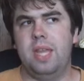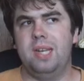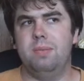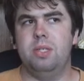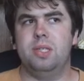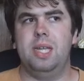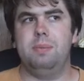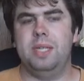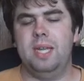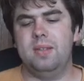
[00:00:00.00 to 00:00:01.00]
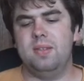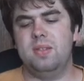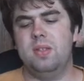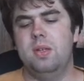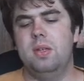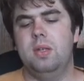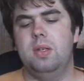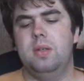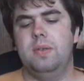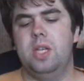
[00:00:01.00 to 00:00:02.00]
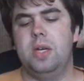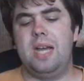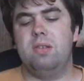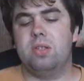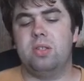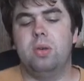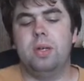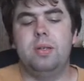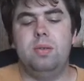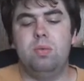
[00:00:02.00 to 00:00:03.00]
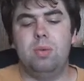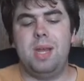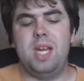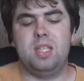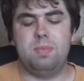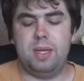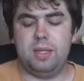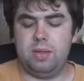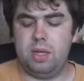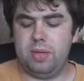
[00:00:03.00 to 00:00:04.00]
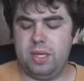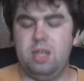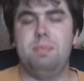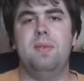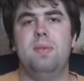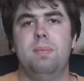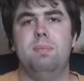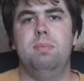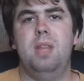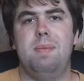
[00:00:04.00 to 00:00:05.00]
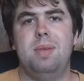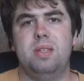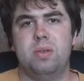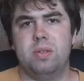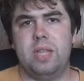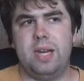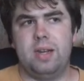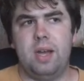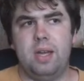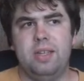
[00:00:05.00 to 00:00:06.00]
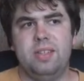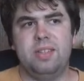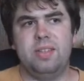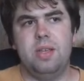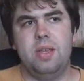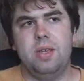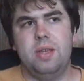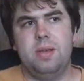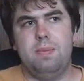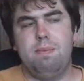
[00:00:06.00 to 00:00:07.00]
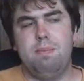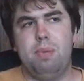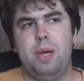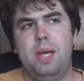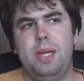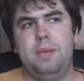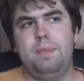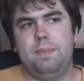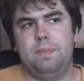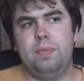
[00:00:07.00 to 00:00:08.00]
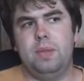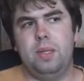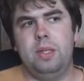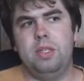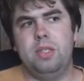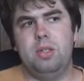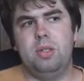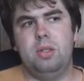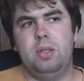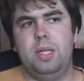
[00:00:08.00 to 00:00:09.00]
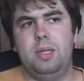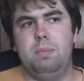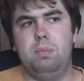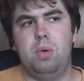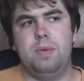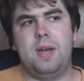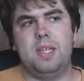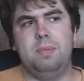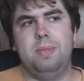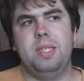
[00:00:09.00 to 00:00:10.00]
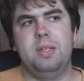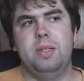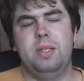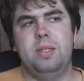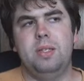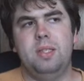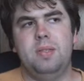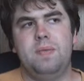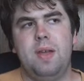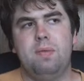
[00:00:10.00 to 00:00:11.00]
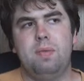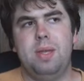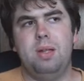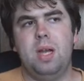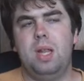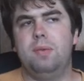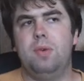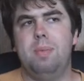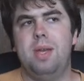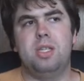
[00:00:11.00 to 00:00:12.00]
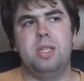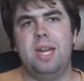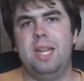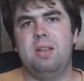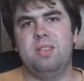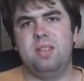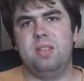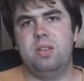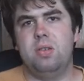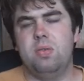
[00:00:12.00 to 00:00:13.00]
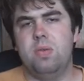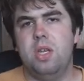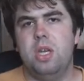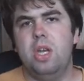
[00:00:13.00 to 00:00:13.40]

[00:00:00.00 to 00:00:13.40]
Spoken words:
They had them just labeled as hadrosaurid remains, but, they could be from Lambeosaurus laticatus. But until more fossil material is found from the El Gallo Formation, that allows us to